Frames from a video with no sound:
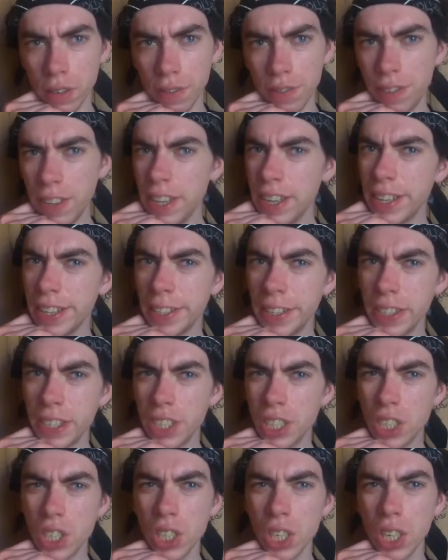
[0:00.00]

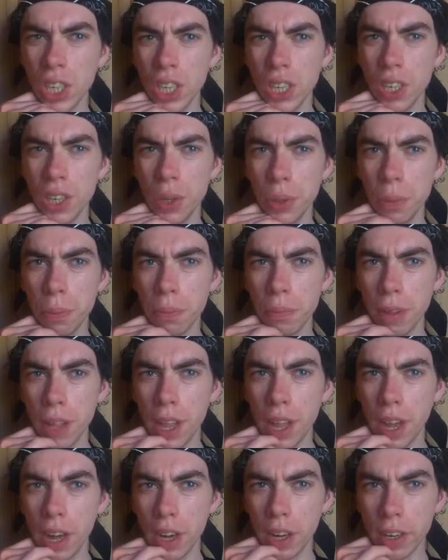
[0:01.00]
Vegans
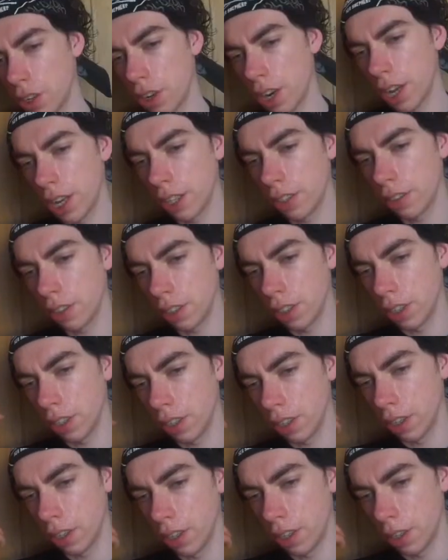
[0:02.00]
are like
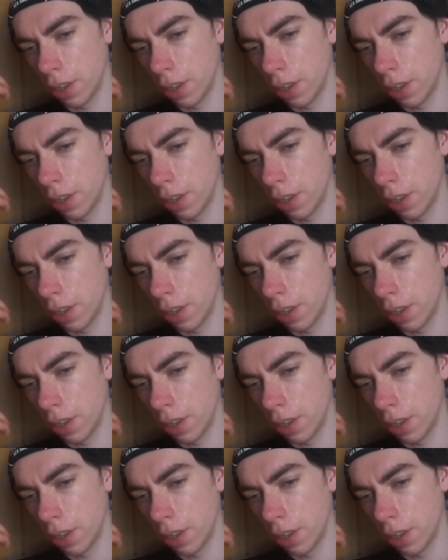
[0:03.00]
the